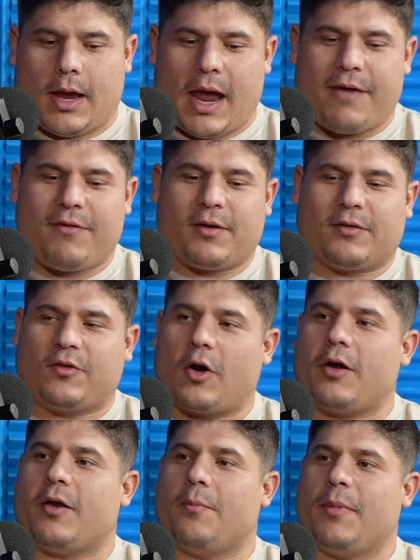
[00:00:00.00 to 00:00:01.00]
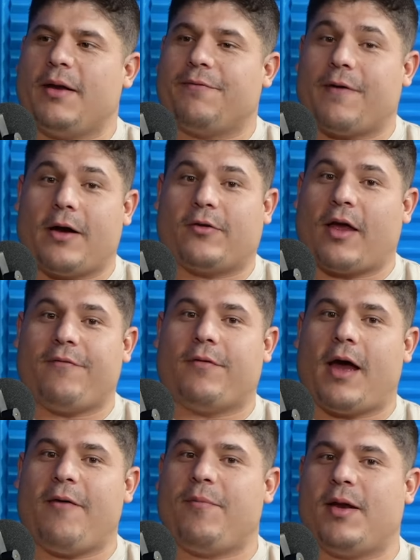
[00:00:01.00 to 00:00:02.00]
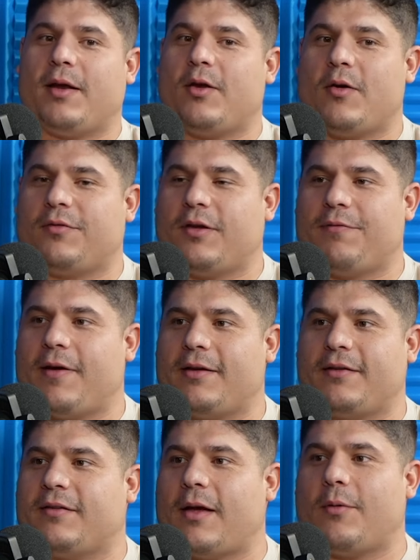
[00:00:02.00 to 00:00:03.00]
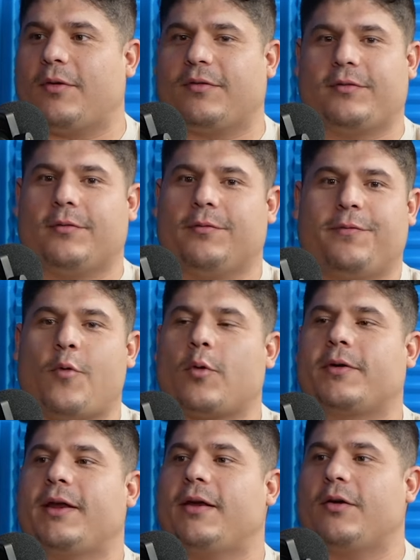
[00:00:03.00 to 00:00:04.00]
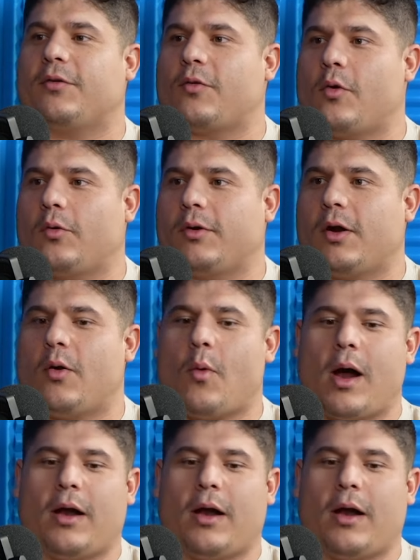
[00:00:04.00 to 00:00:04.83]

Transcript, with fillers: having started to meet fires, I've I've been a UFC fan since I was 14 years old. You know, yeah.